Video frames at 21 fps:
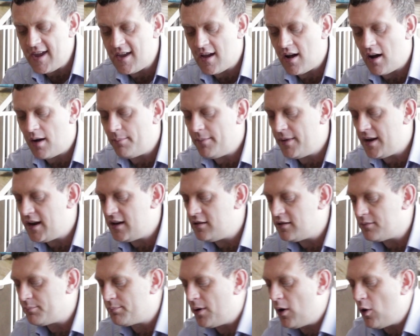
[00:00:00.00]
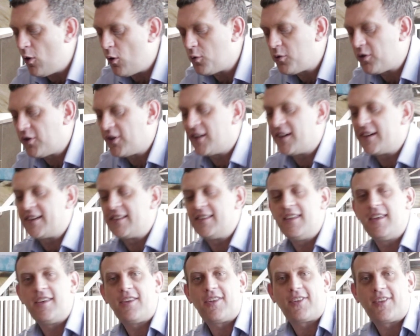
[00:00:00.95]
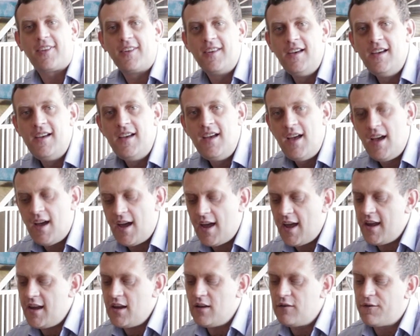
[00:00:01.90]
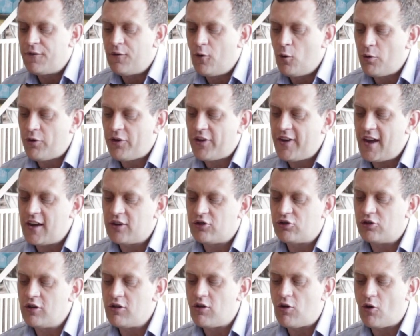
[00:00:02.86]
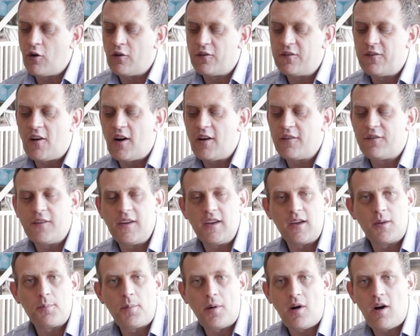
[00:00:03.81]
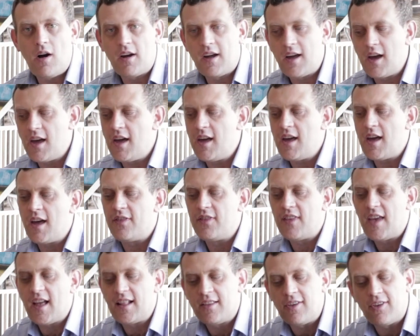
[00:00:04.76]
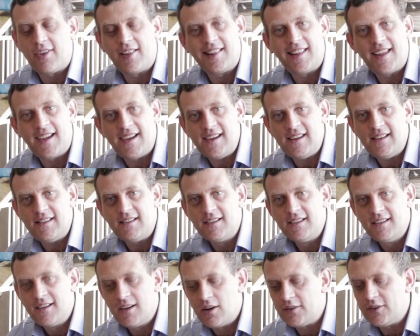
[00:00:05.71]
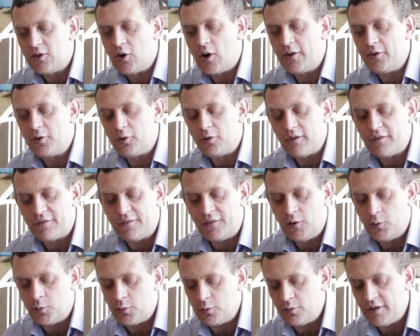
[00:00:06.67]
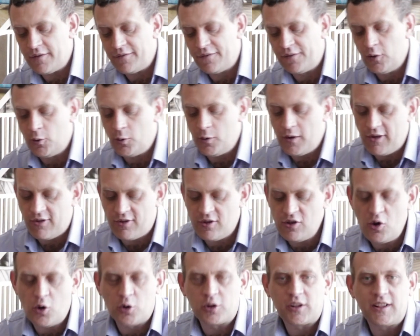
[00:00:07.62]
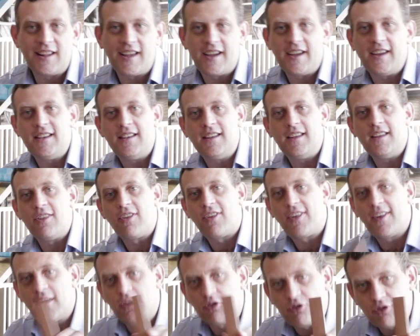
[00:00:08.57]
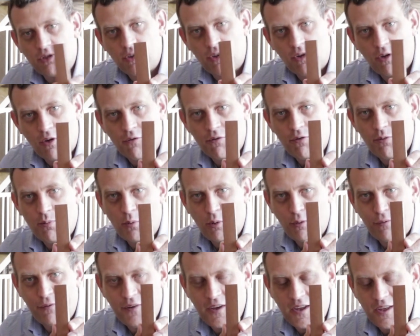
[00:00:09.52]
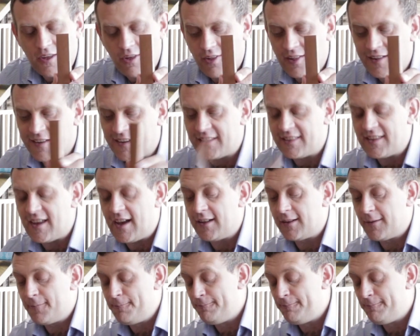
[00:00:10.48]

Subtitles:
come in blocks like this, in 4 sections of 5-finger parquet, and that is laid down on the floor. The floor is not laid in sections of small fingers like that.